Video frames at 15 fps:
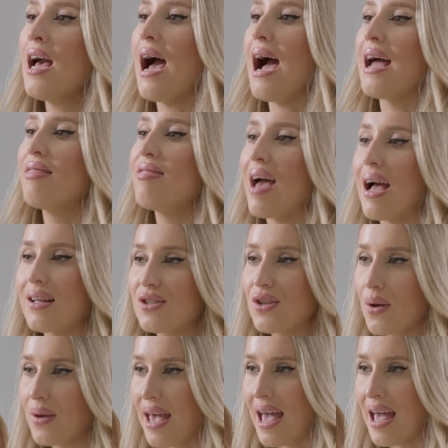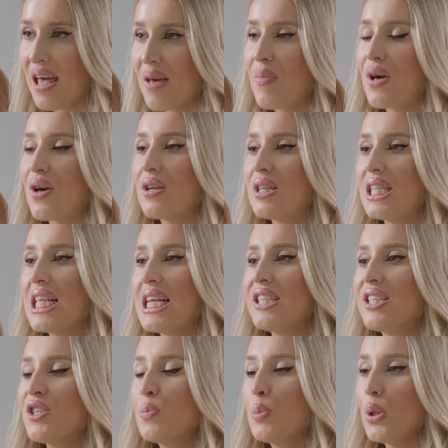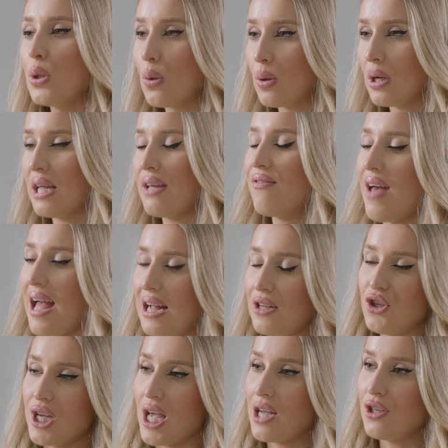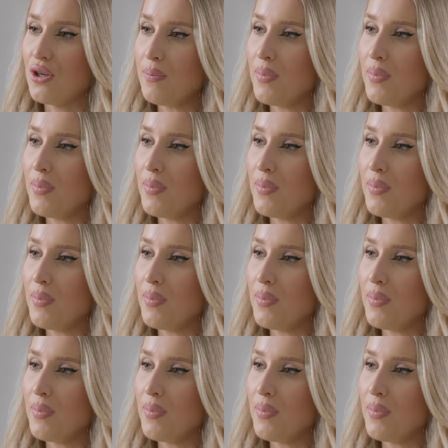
and that's okay, because this is purely for education